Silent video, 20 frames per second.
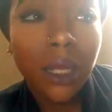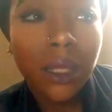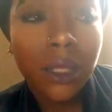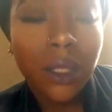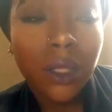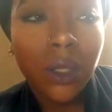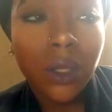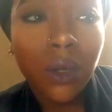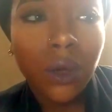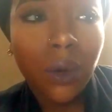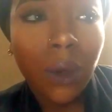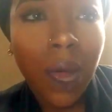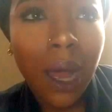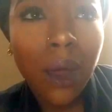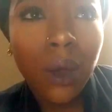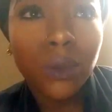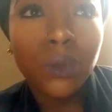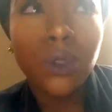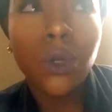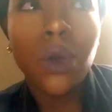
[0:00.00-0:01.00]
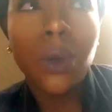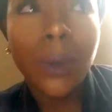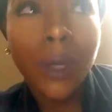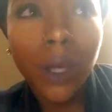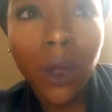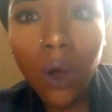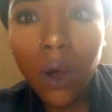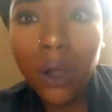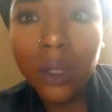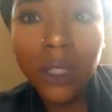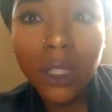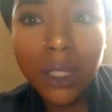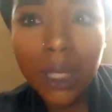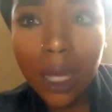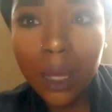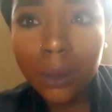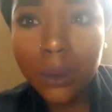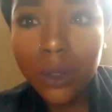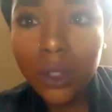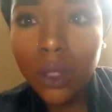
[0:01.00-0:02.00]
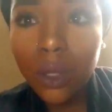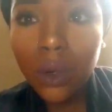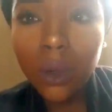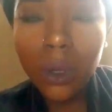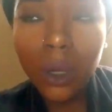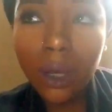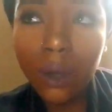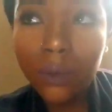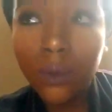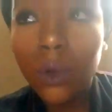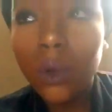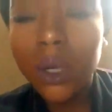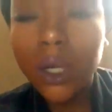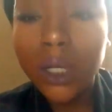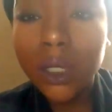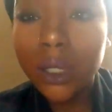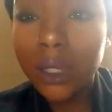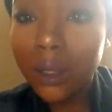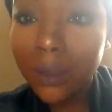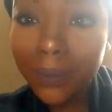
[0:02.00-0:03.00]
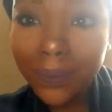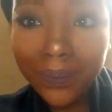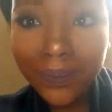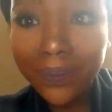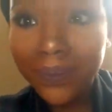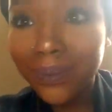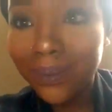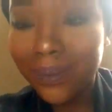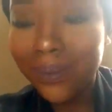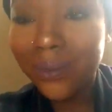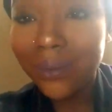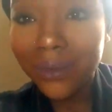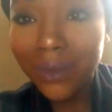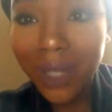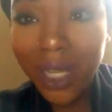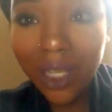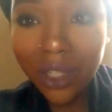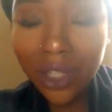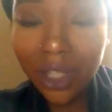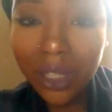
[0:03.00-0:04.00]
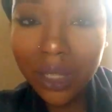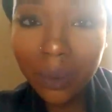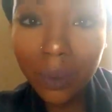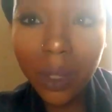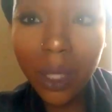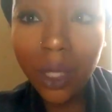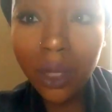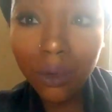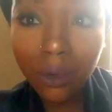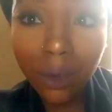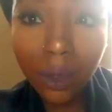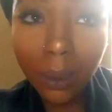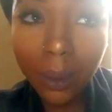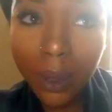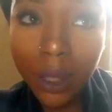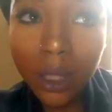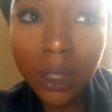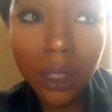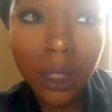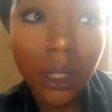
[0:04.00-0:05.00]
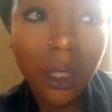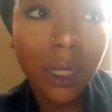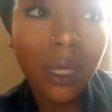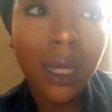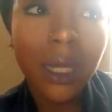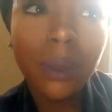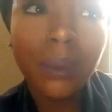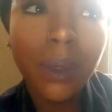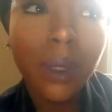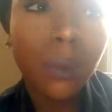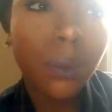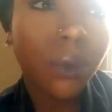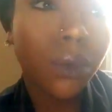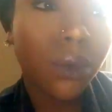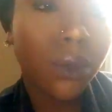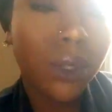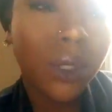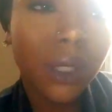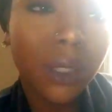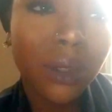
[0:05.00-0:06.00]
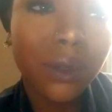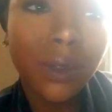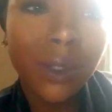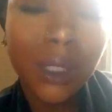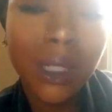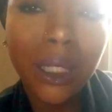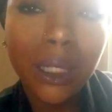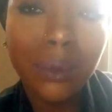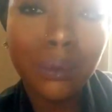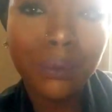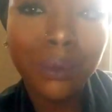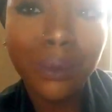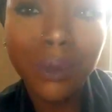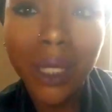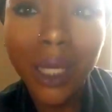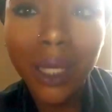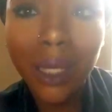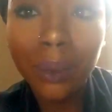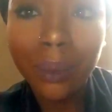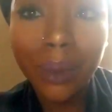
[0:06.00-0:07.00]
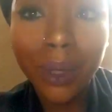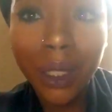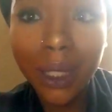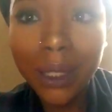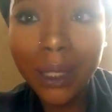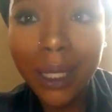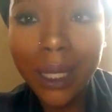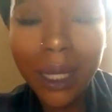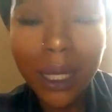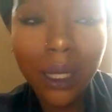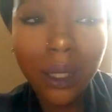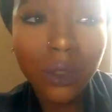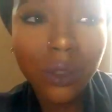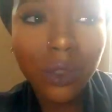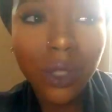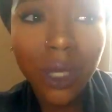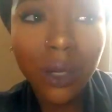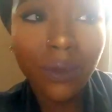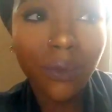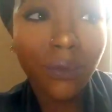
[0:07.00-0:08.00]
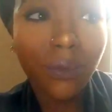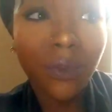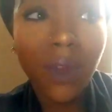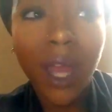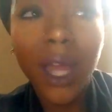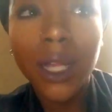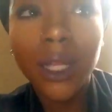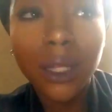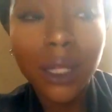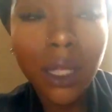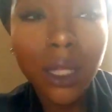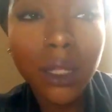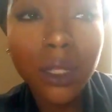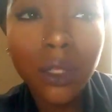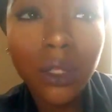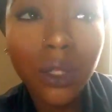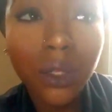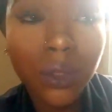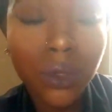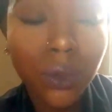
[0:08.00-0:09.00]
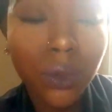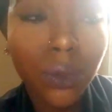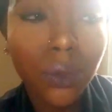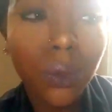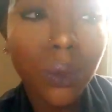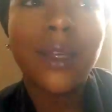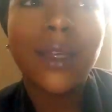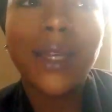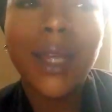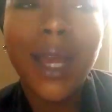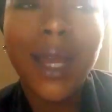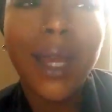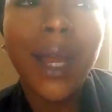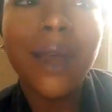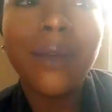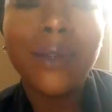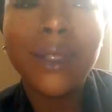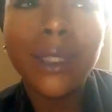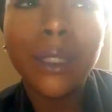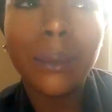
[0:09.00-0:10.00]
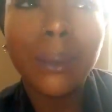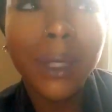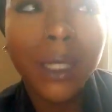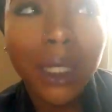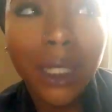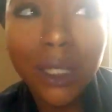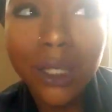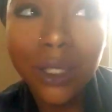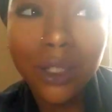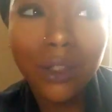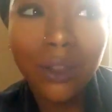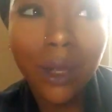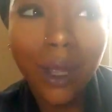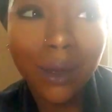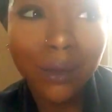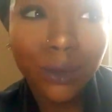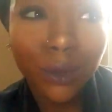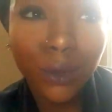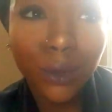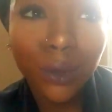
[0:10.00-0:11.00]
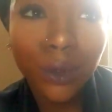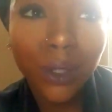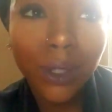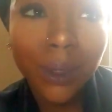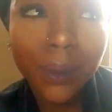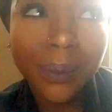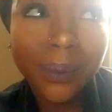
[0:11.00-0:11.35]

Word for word: you know outgoing all the time so of course that's just being a real person. A lot of people literally get up in a day and try to find things to do and not having the money to travel